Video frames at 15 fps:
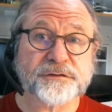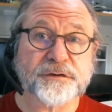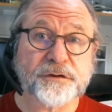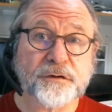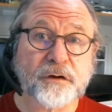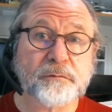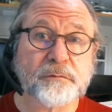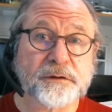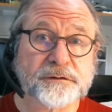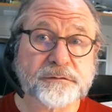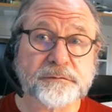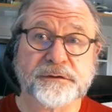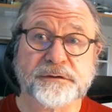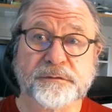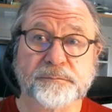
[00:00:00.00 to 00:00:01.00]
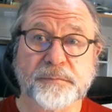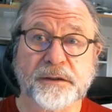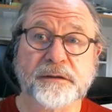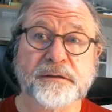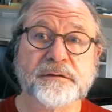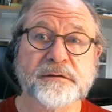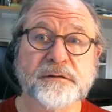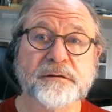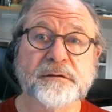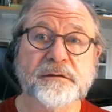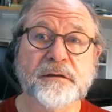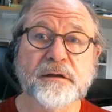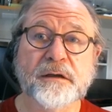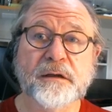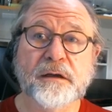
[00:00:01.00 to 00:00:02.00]
to know what to expect.
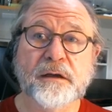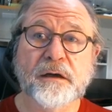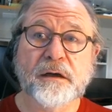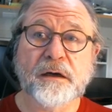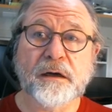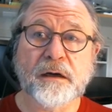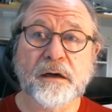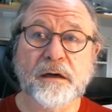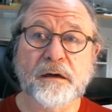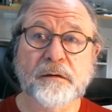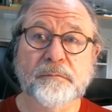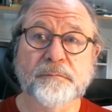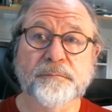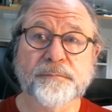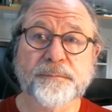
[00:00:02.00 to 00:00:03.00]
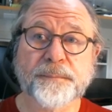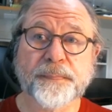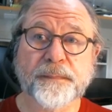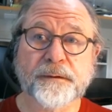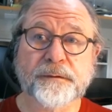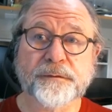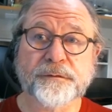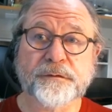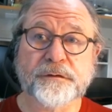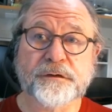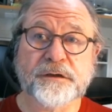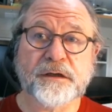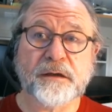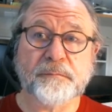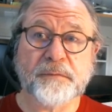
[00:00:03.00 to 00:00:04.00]
The
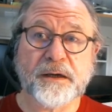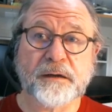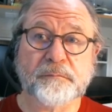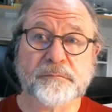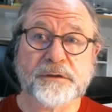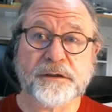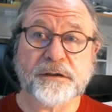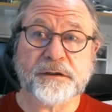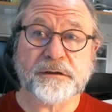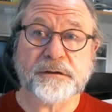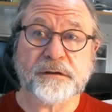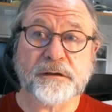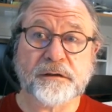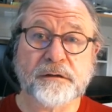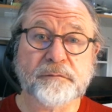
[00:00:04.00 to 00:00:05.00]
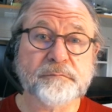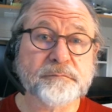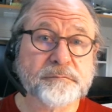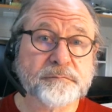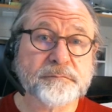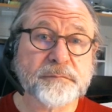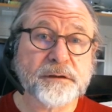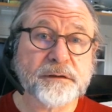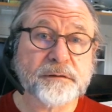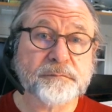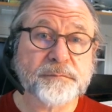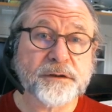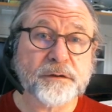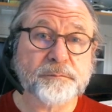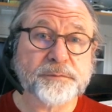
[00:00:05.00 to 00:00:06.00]
DMM can
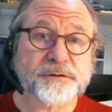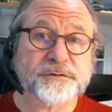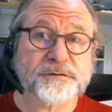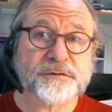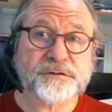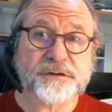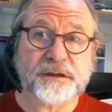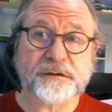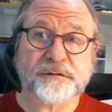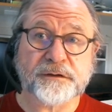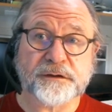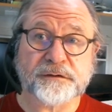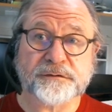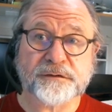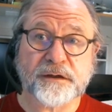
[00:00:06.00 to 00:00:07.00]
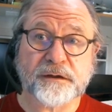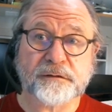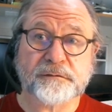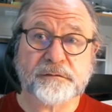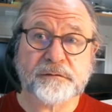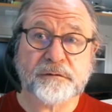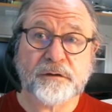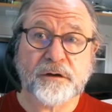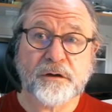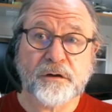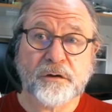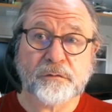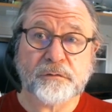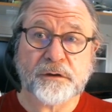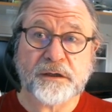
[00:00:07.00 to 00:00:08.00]
help us check things out.
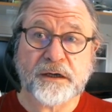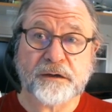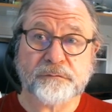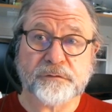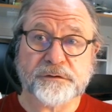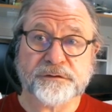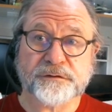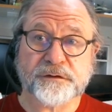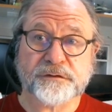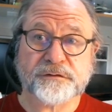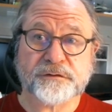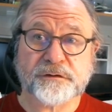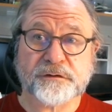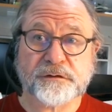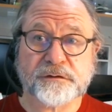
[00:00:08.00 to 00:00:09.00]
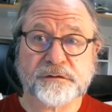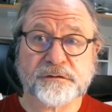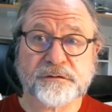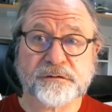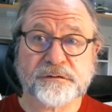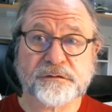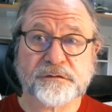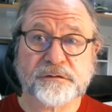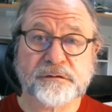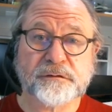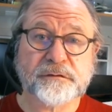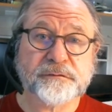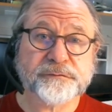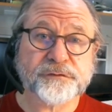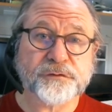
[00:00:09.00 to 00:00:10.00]
We're going to have resistors,
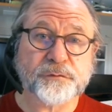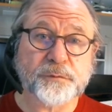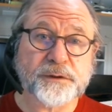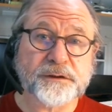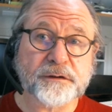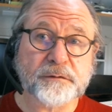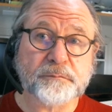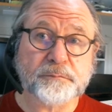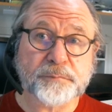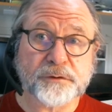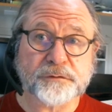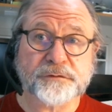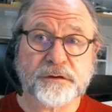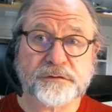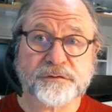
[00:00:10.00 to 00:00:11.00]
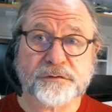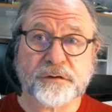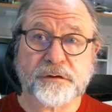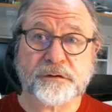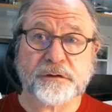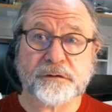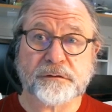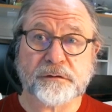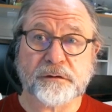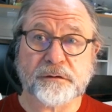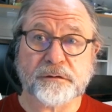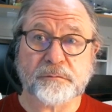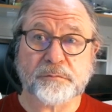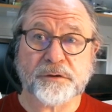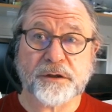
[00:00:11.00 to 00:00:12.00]
so we can build our circuit
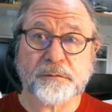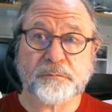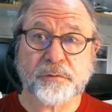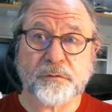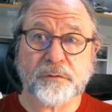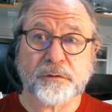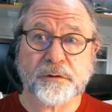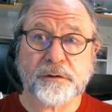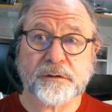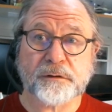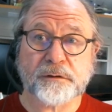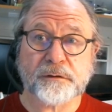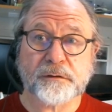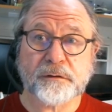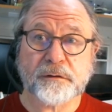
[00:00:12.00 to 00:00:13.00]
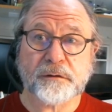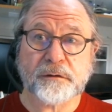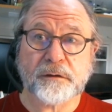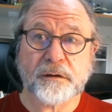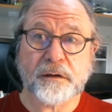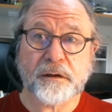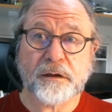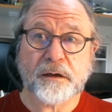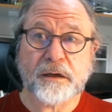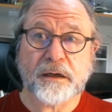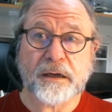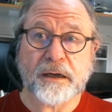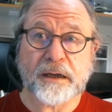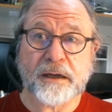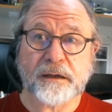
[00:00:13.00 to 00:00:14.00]
on the breadboard,
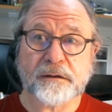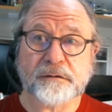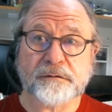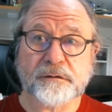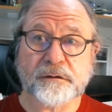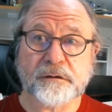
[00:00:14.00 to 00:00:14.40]
and